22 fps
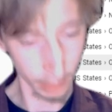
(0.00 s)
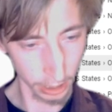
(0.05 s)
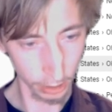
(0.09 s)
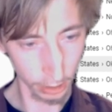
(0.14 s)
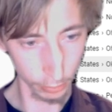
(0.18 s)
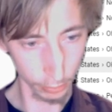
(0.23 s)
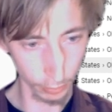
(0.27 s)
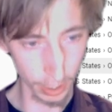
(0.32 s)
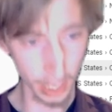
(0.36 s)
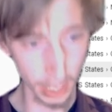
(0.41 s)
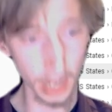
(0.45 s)
to
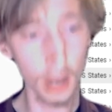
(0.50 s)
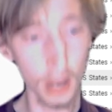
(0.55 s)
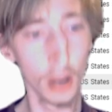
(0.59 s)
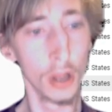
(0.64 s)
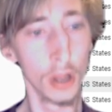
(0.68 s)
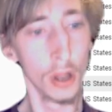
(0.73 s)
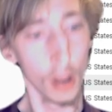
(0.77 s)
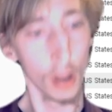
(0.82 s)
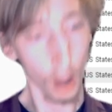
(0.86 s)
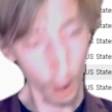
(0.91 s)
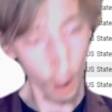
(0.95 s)
wind,
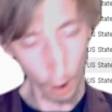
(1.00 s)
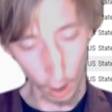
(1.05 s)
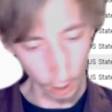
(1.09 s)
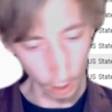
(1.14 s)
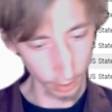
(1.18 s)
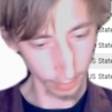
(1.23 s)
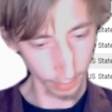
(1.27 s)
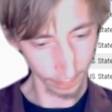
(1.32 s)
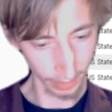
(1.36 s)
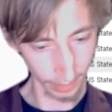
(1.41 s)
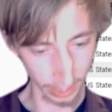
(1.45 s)
all
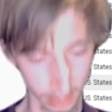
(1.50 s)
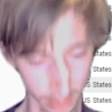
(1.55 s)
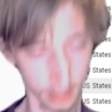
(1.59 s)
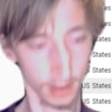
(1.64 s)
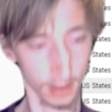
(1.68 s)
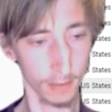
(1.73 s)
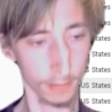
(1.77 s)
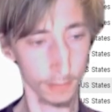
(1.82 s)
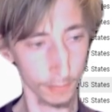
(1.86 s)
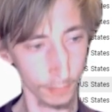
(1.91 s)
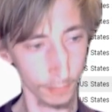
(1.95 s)
of it
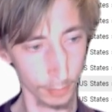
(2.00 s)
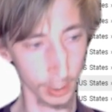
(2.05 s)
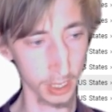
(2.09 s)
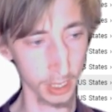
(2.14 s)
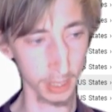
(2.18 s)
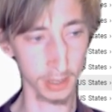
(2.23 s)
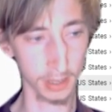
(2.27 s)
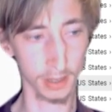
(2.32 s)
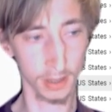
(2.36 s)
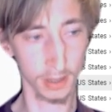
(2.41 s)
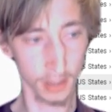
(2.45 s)
because
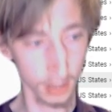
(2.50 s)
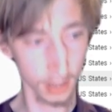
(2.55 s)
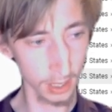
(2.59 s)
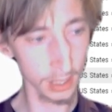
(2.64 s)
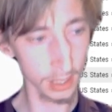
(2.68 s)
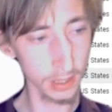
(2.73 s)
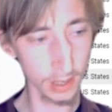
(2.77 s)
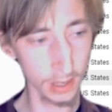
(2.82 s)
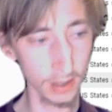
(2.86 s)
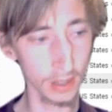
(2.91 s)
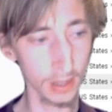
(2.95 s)
this
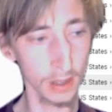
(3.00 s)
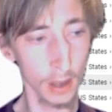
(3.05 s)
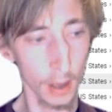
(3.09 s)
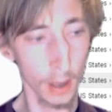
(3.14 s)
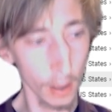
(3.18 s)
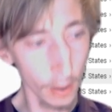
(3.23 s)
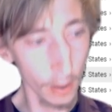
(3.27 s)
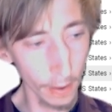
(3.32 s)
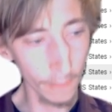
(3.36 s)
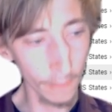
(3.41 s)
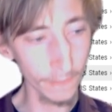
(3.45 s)
is
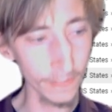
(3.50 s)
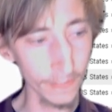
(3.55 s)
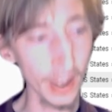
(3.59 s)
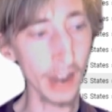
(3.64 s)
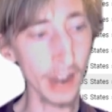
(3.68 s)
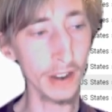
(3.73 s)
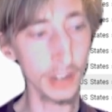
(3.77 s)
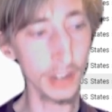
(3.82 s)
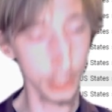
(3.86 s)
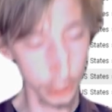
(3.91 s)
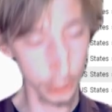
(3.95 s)
very
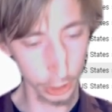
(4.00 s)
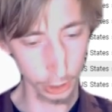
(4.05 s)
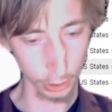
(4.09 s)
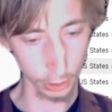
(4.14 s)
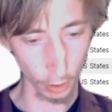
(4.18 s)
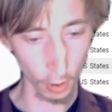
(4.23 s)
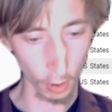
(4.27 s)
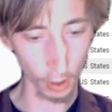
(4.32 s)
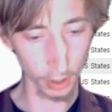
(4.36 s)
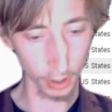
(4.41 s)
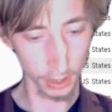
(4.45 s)

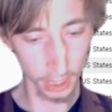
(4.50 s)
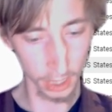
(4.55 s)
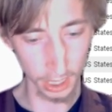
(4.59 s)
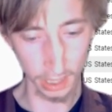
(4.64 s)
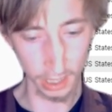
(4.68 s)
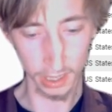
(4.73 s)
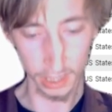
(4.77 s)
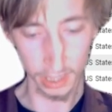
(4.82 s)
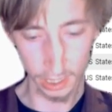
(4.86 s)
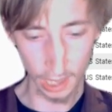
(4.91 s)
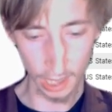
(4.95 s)
strong
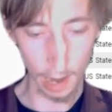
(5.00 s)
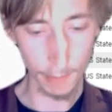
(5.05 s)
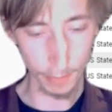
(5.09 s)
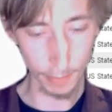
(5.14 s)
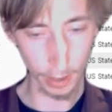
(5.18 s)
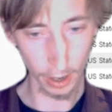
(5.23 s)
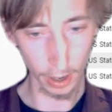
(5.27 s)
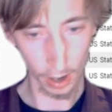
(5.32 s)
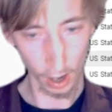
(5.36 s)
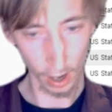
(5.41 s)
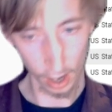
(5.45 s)
December
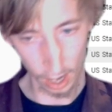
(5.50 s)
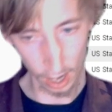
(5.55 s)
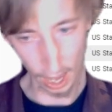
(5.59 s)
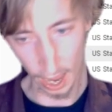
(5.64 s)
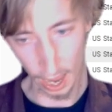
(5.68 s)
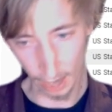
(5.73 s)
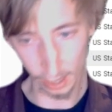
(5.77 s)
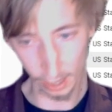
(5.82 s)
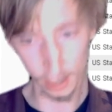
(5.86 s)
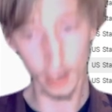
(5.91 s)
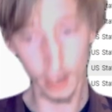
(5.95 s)

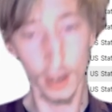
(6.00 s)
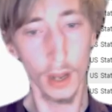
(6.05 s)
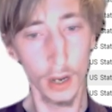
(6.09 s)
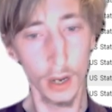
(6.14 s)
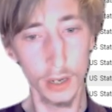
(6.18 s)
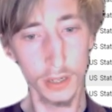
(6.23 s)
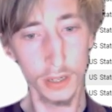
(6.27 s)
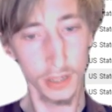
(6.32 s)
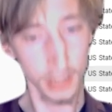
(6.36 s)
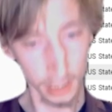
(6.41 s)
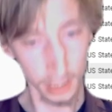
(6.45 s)
like
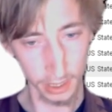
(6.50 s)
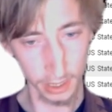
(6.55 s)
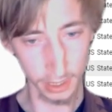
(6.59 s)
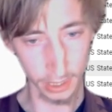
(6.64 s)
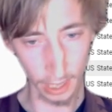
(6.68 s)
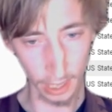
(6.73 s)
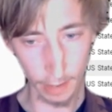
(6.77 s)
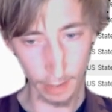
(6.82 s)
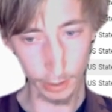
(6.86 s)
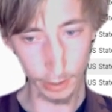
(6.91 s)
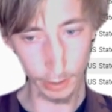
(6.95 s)

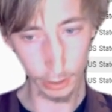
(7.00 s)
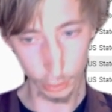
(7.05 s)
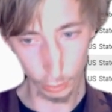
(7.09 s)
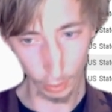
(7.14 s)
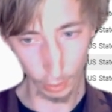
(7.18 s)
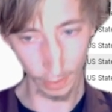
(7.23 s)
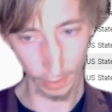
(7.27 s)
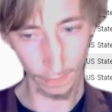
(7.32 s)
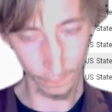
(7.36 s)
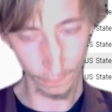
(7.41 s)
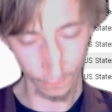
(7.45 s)
December
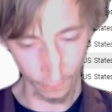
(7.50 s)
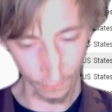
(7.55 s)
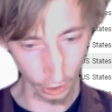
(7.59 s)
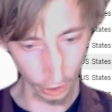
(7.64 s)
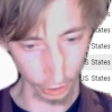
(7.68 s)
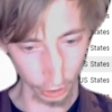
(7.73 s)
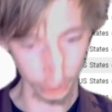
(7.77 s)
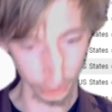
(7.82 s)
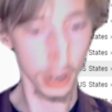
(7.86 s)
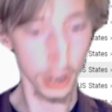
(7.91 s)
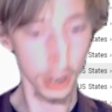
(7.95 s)

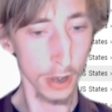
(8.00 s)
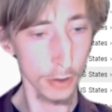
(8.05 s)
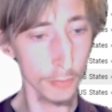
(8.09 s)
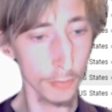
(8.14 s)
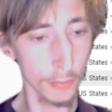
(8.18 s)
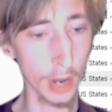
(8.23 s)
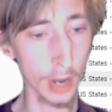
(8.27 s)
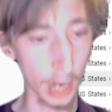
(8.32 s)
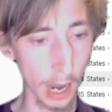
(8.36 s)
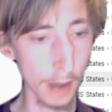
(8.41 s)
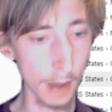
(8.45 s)
21st when
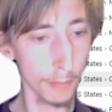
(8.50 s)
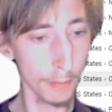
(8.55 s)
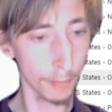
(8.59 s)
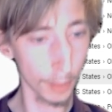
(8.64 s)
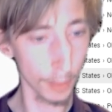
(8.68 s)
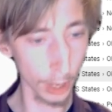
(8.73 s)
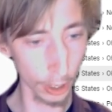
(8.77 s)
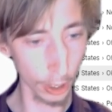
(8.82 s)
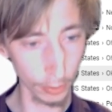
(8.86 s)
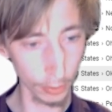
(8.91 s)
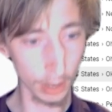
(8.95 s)
I
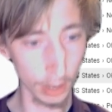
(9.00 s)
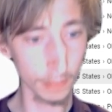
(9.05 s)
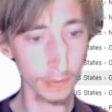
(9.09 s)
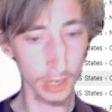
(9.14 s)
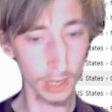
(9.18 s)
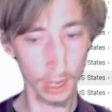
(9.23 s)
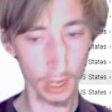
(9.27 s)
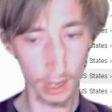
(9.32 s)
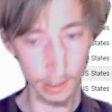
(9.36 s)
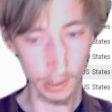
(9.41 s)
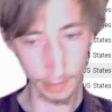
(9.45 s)
blow up
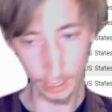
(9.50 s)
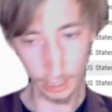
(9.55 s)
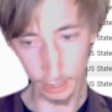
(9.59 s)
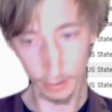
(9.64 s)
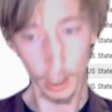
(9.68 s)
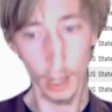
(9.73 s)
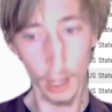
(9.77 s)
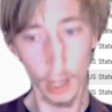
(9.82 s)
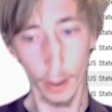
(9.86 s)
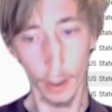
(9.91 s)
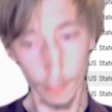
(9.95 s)
I mean
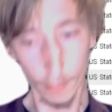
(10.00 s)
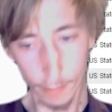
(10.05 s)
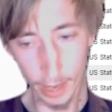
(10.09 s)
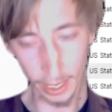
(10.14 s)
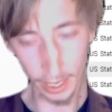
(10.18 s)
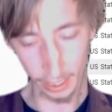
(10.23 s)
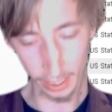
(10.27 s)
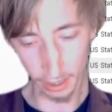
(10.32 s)
make a